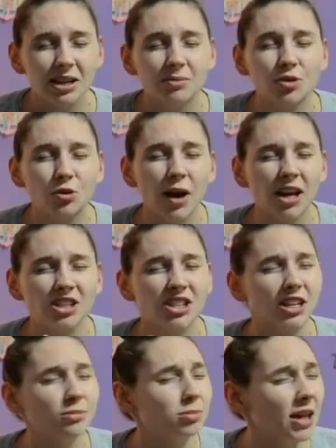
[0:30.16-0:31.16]
so
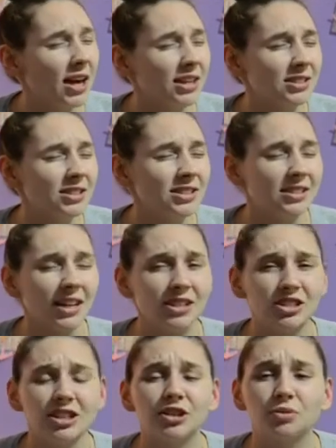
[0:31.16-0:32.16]
hashtag blessed,
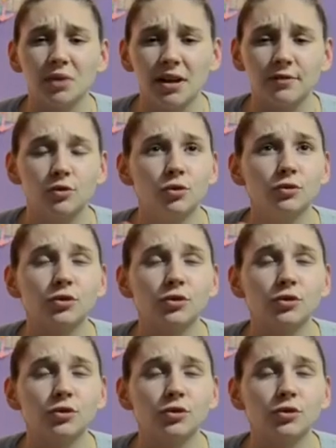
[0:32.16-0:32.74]
hashtag grateful